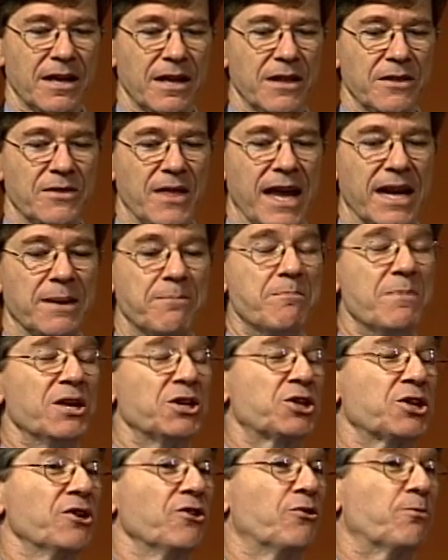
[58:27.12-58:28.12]
then
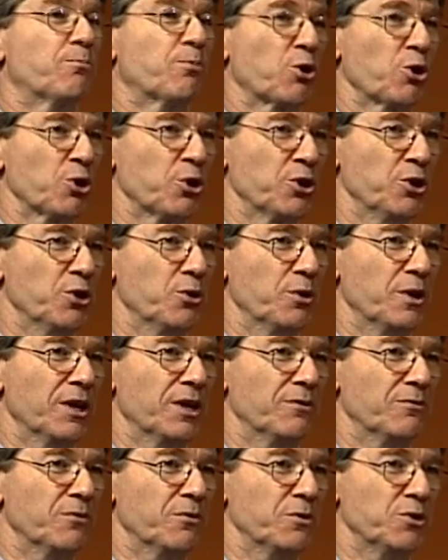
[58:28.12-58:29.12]
emissions per unit
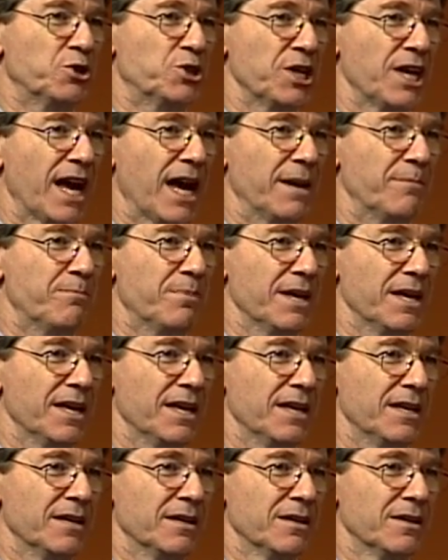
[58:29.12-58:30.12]
of
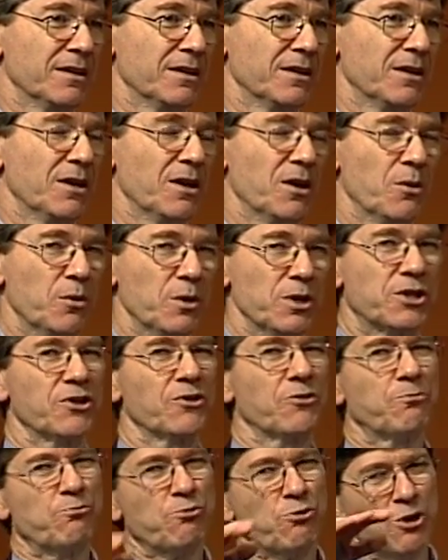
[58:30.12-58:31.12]
GNP which is
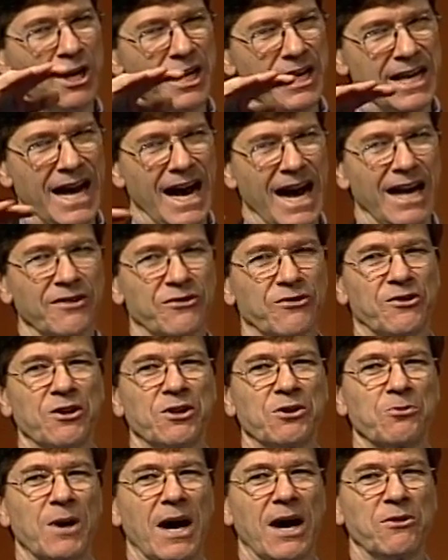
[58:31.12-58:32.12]
pretty constant
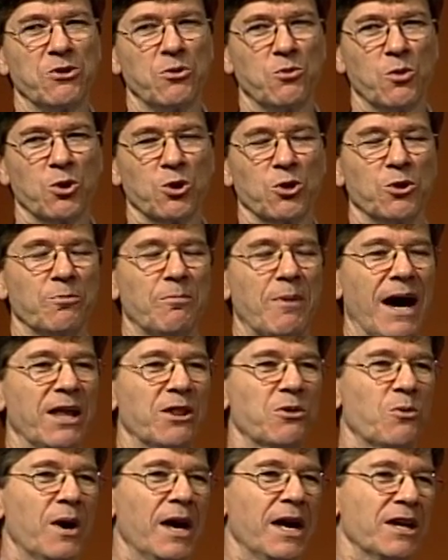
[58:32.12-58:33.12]
around the world, by the
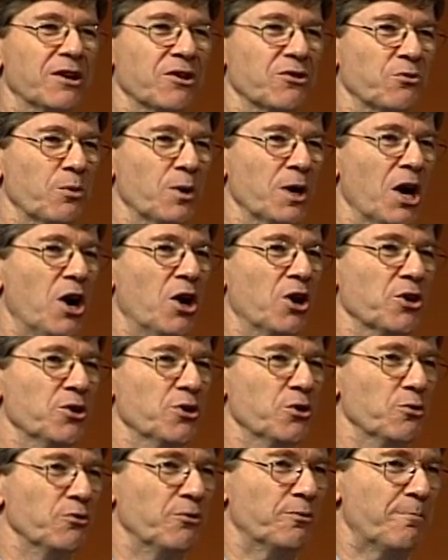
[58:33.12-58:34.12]
way, because we all
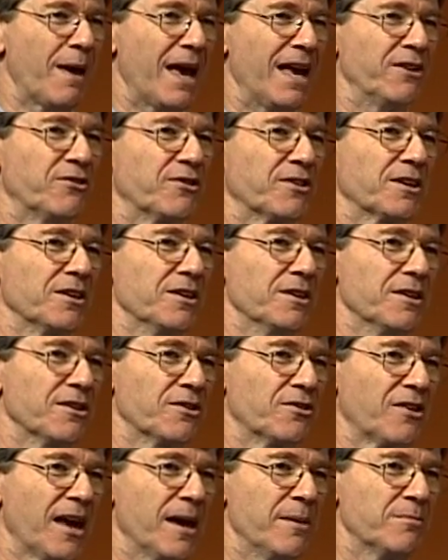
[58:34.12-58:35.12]
use basically the
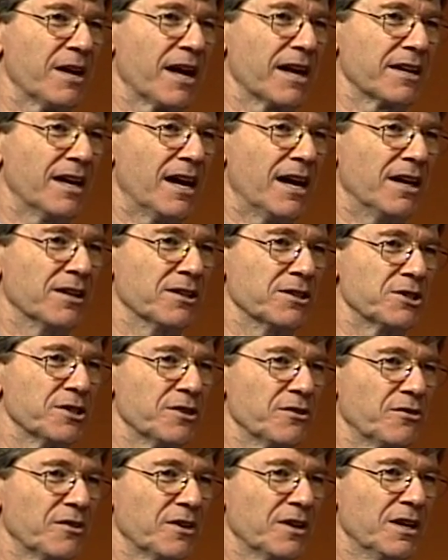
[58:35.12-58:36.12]
same
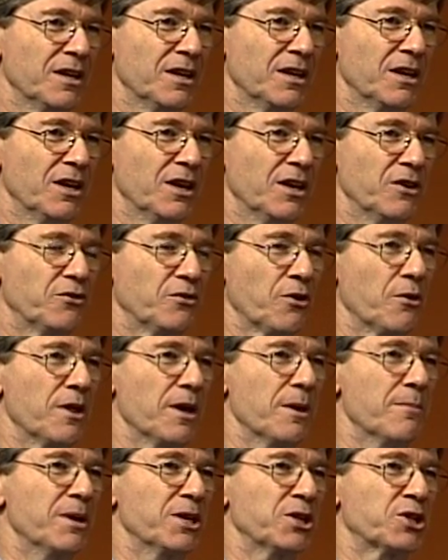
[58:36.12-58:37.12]
technologies. So the
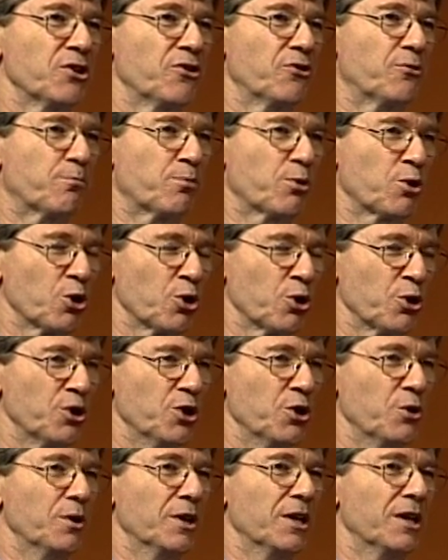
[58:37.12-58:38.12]
emissions per
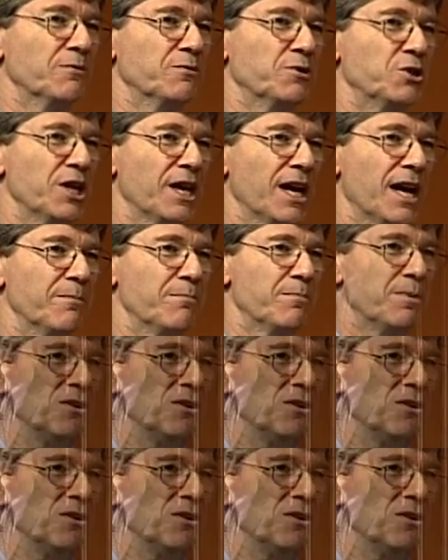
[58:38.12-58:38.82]
unit of GNP